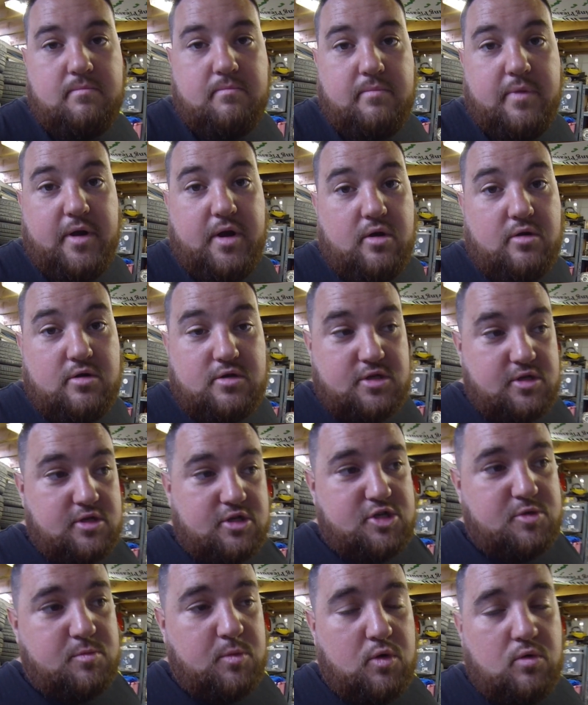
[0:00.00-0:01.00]
Be nice and
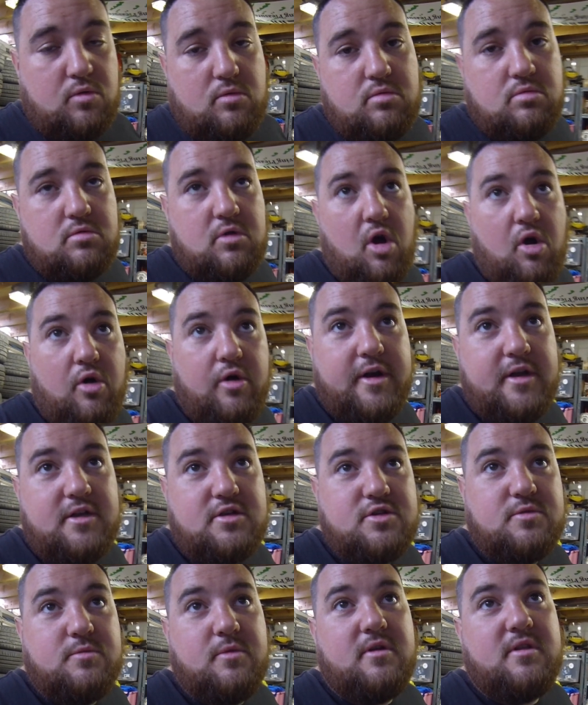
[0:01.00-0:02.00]
small, hide it
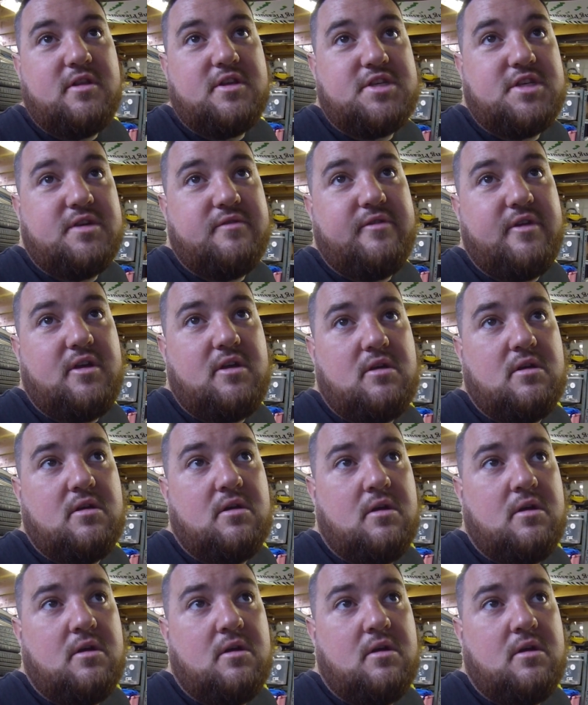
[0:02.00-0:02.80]
somewhere in the Civic.